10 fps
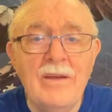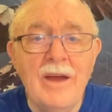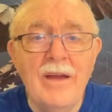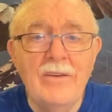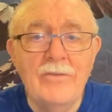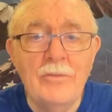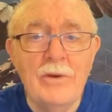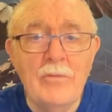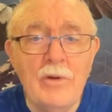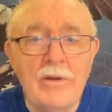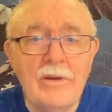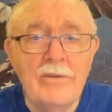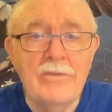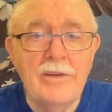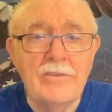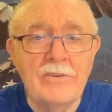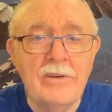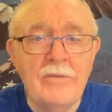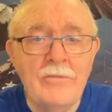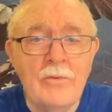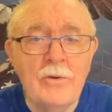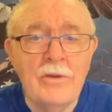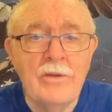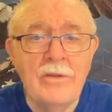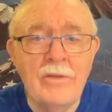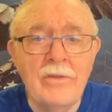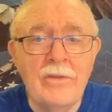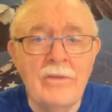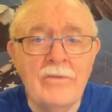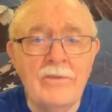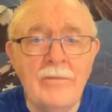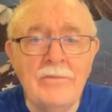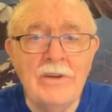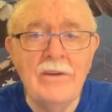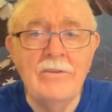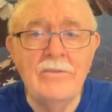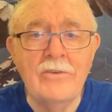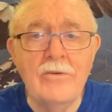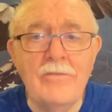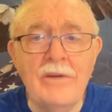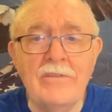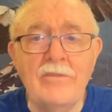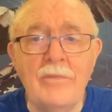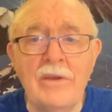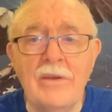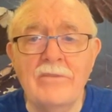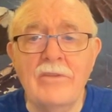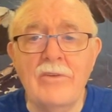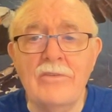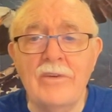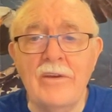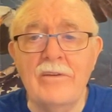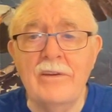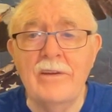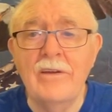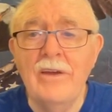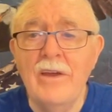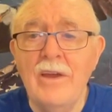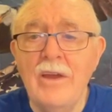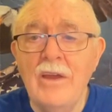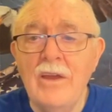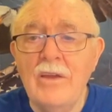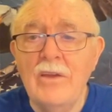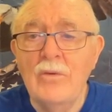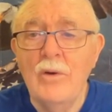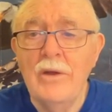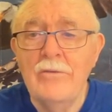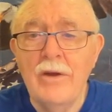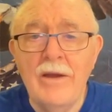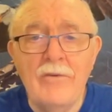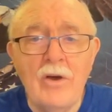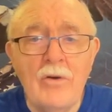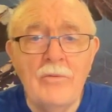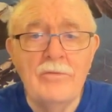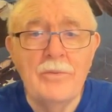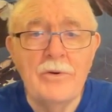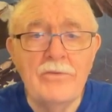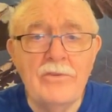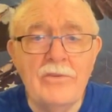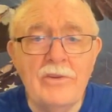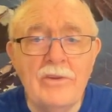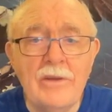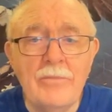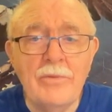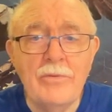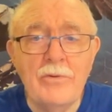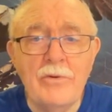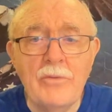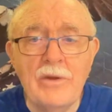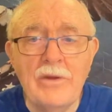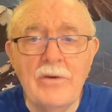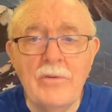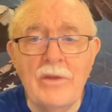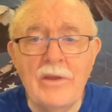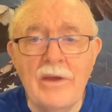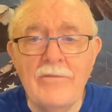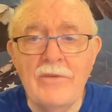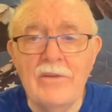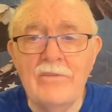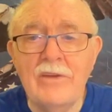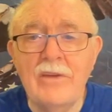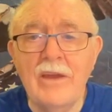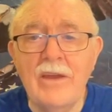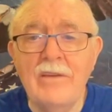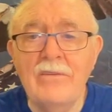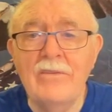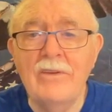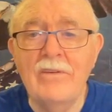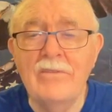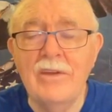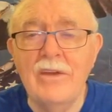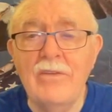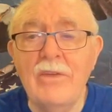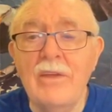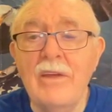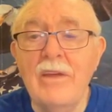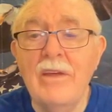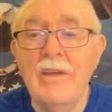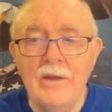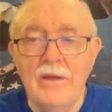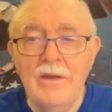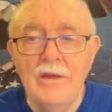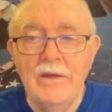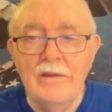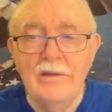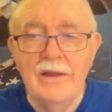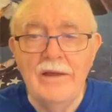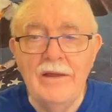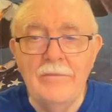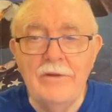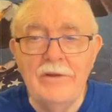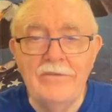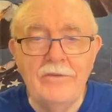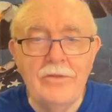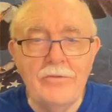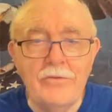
just read one little section of it for you. Some changes are offensive because of their subtlety. Want to drive a homeless person to leap through your window with a knife in his hands, in his teeth? Let him listen through the